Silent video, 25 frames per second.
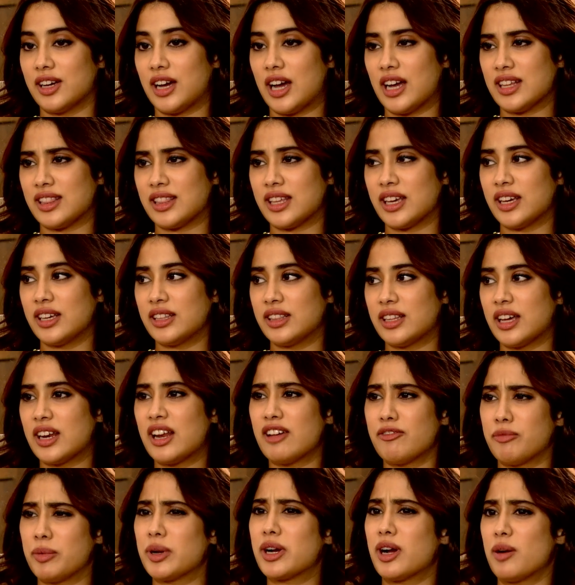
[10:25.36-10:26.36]
I think that
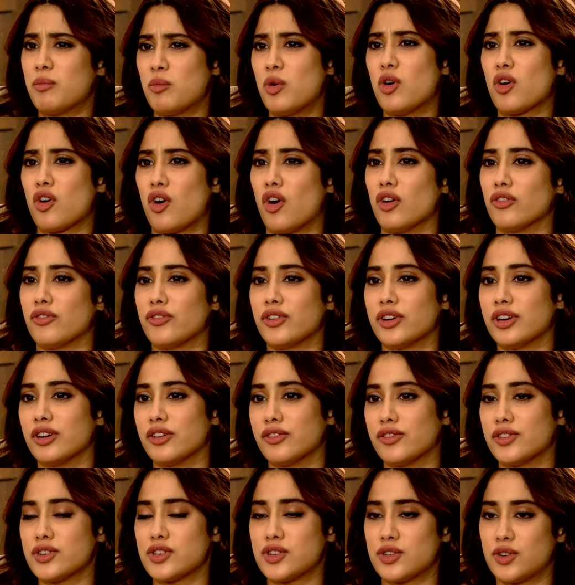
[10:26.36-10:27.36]
I've become more
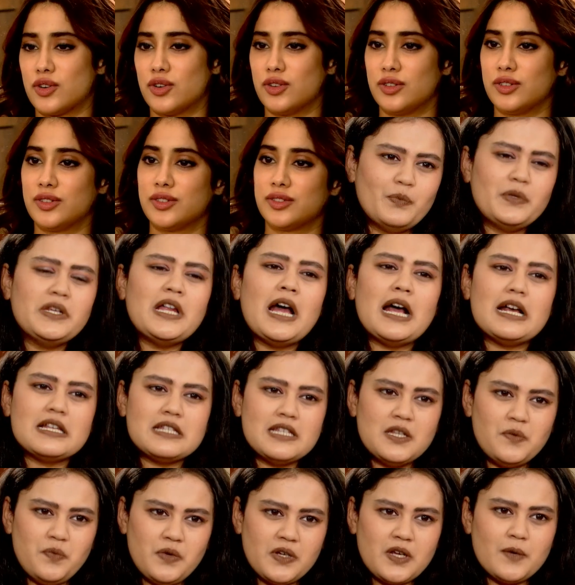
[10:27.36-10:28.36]
confident for sure. But has
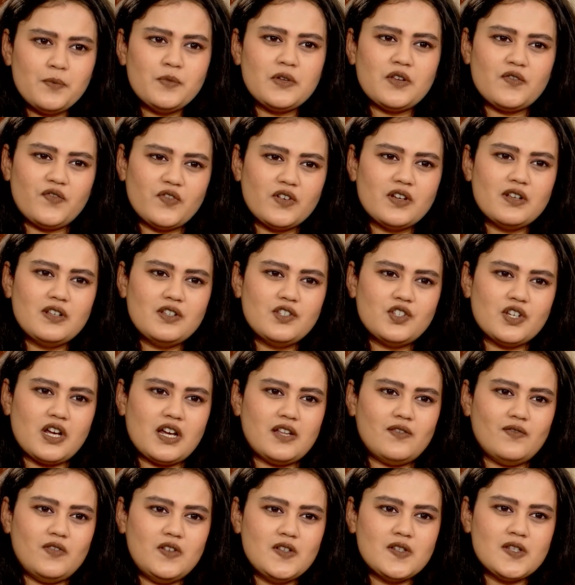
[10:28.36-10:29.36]
it become difficult,
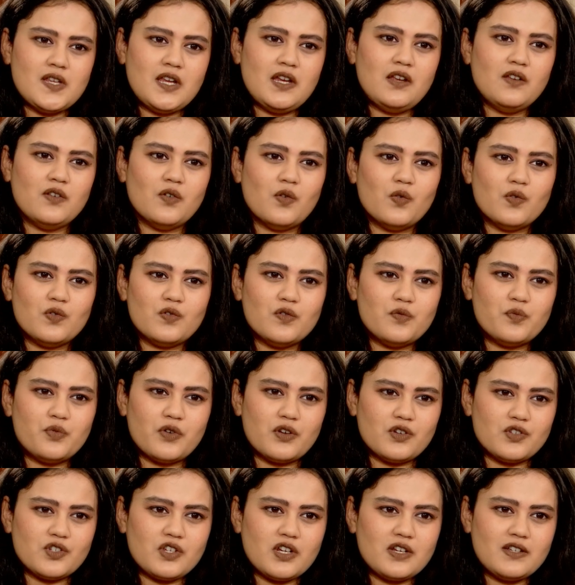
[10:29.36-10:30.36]
Janhvi, saying no to
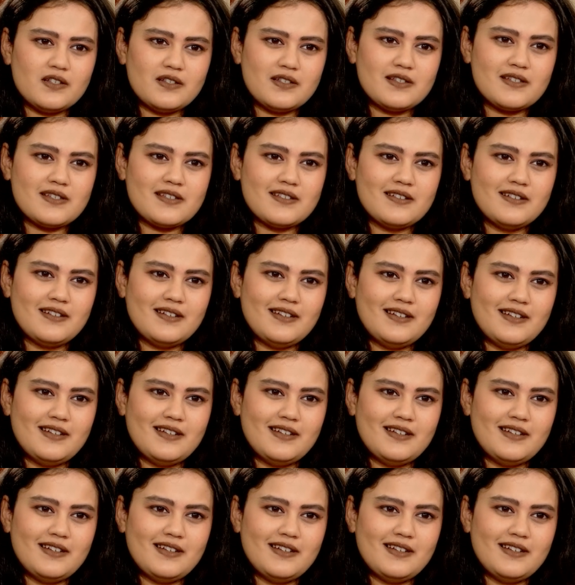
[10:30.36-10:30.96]
projects?